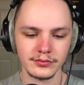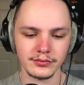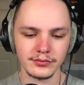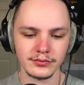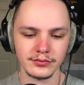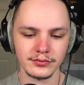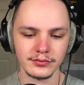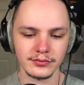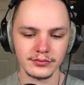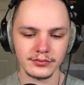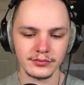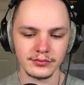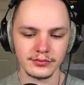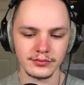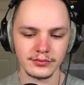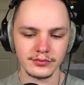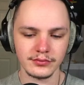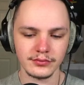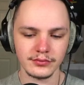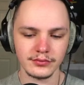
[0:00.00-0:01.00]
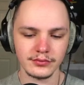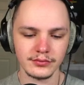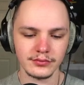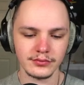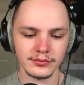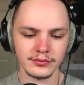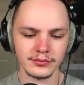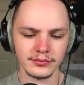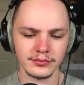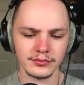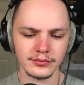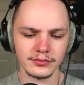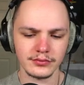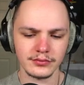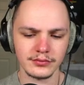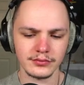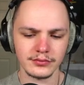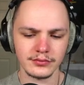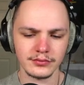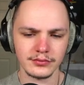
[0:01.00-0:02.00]

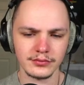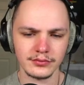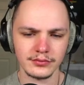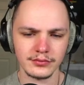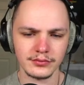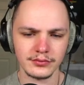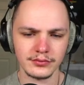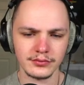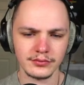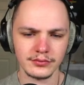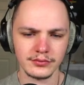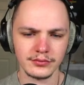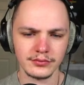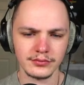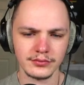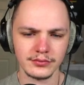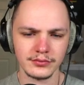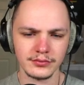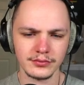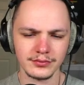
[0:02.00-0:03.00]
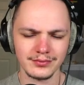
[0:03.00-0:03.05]
Nothing is said.